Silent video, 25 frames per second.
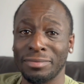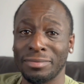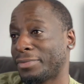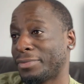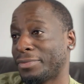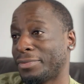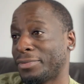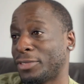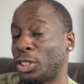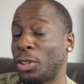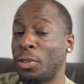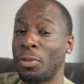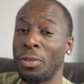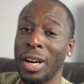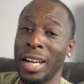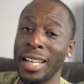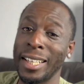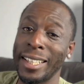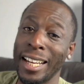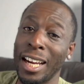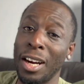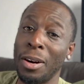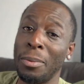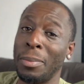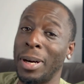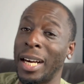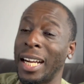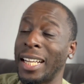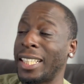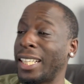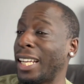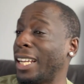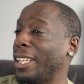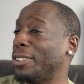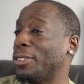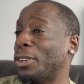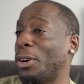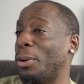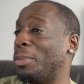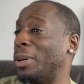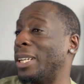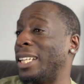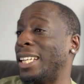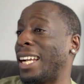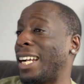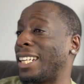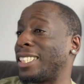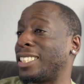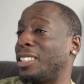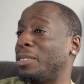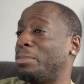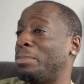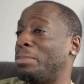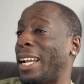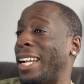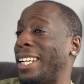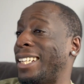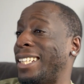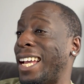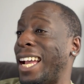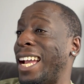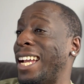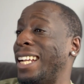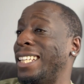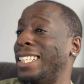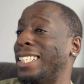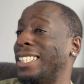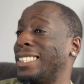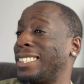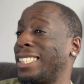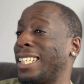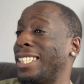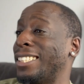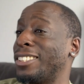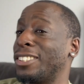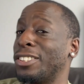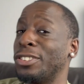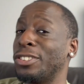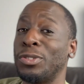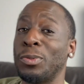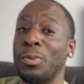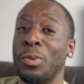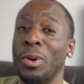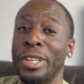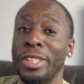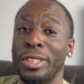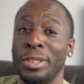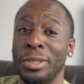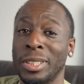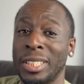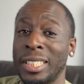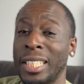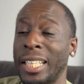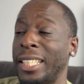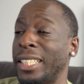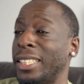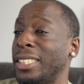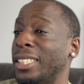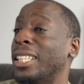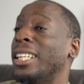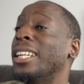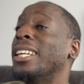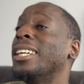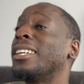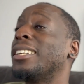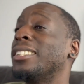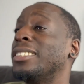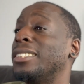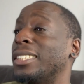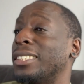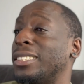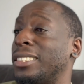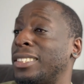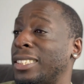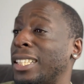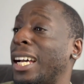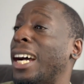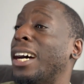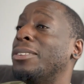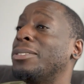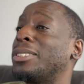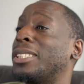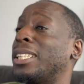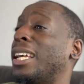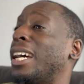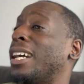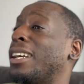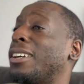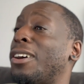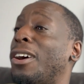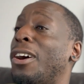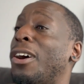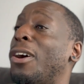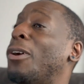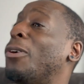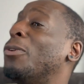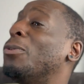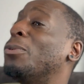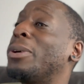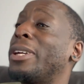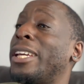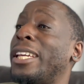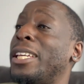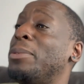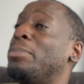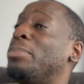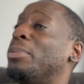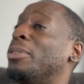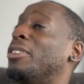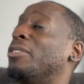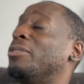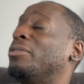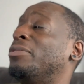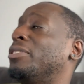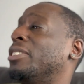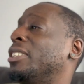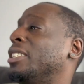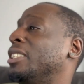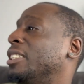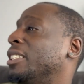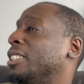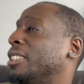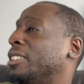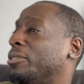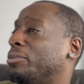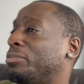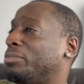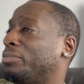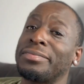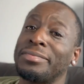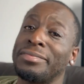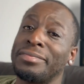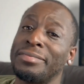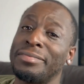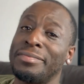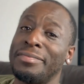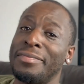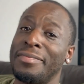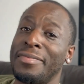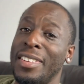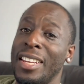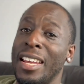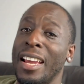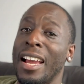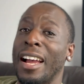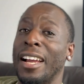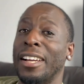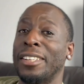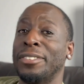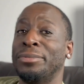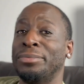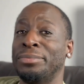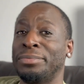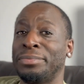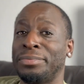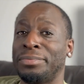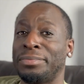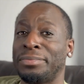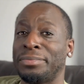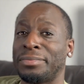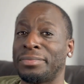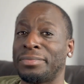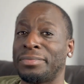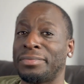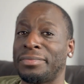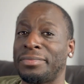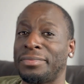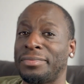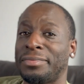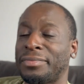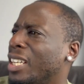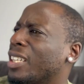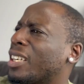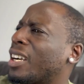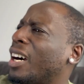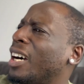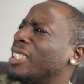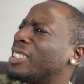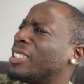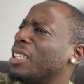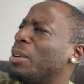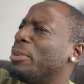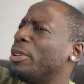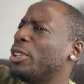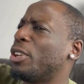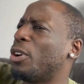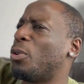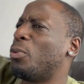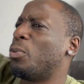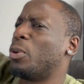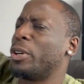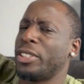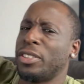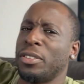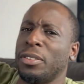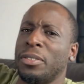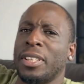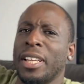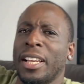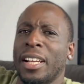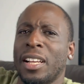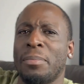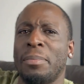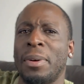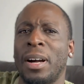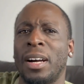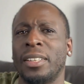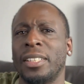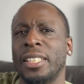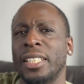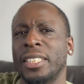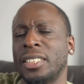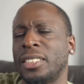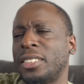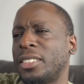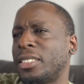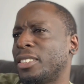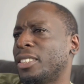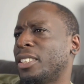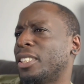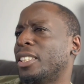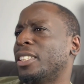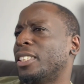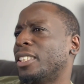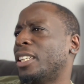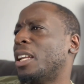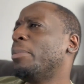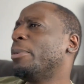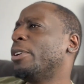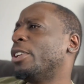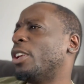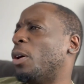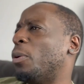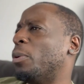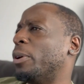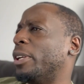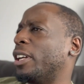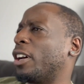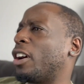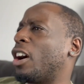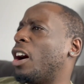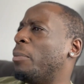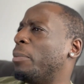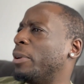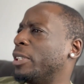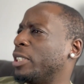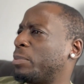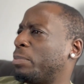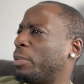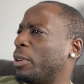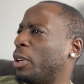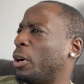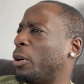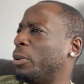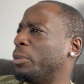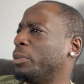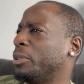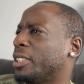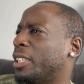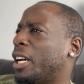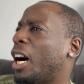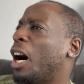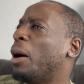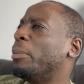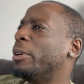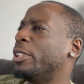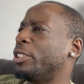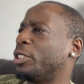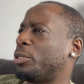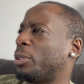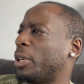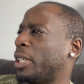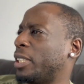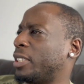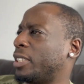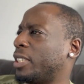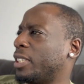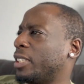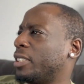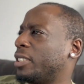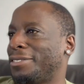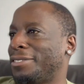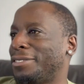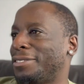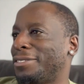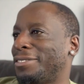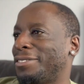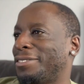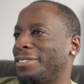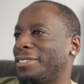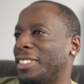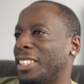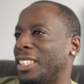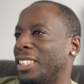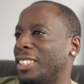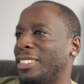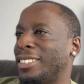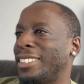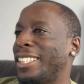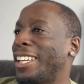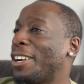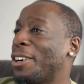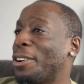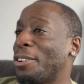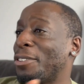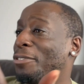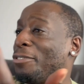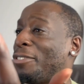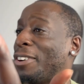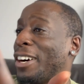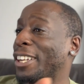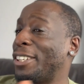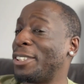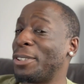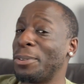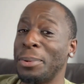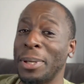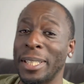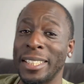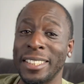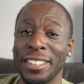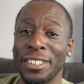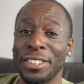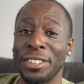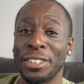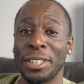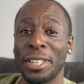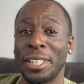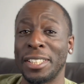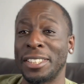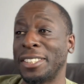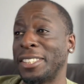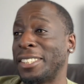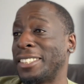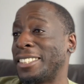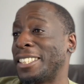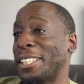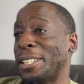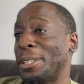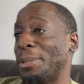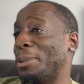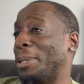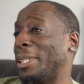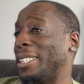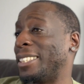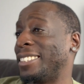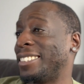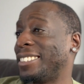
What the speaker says: So right now, Mike, ain't nobody actually paying any attention to what you're saying because it sounds like a whole heap of, yeah. Guys, let me know what you think about this. Let me know in the comments below. I'm interested. They're gonna find a way to charge us anyway.